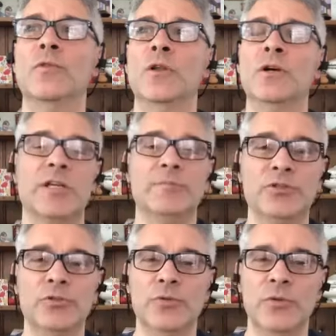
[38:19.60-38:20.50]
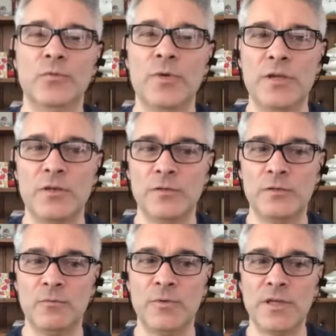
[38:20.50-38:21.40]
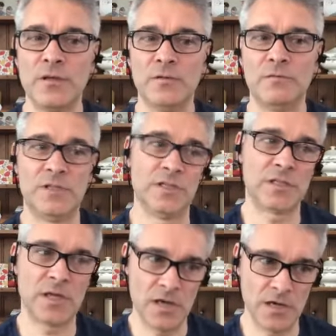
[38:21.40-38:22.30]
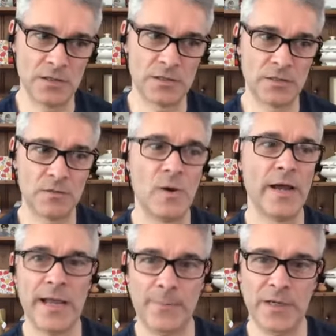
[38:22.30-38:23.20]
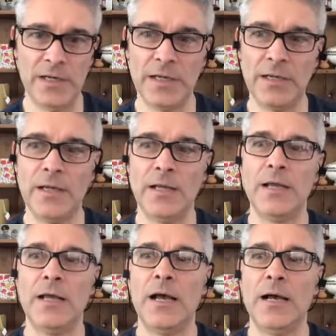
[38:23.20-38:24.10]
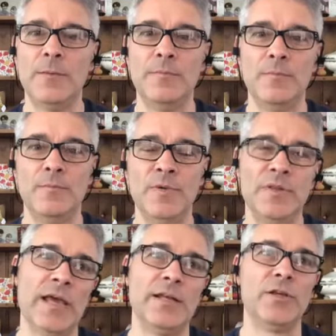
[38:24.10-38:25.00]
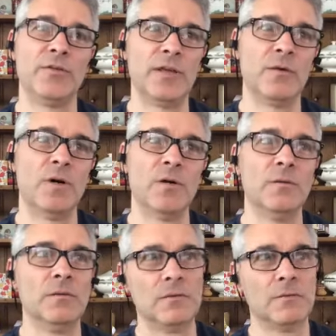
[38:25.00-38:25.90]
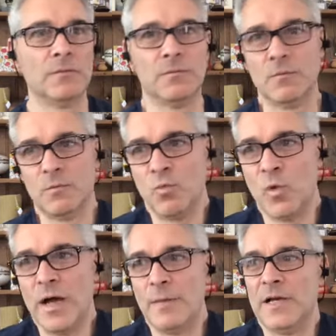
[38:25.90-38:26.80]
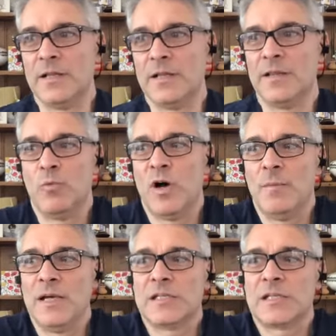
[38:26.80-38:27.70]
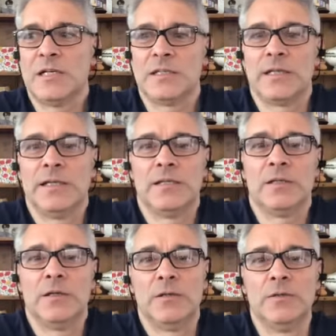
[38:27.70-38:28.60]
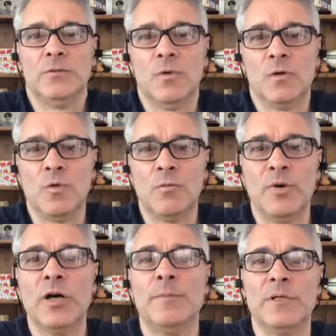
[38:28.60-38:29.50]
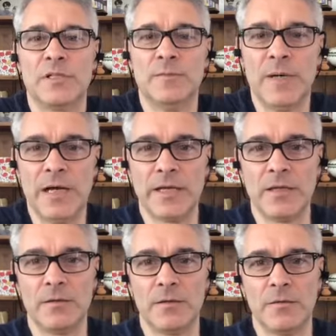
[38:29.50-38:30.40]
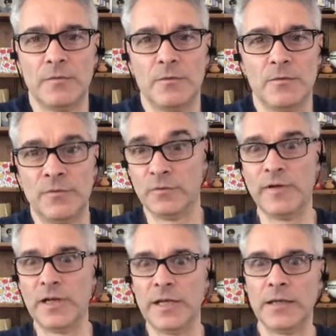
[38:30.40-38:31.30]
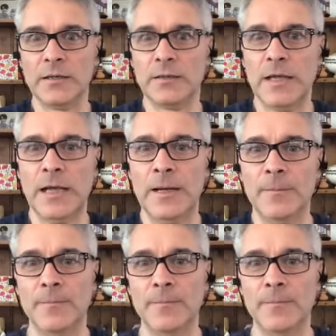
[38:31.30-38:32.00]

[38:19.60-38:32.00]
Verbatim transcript: lot i'm sure that we could we could discard quite mm. happily um, but then you think well why am i then why am i discarding it you know what what purpose am i fulfilling mm. um,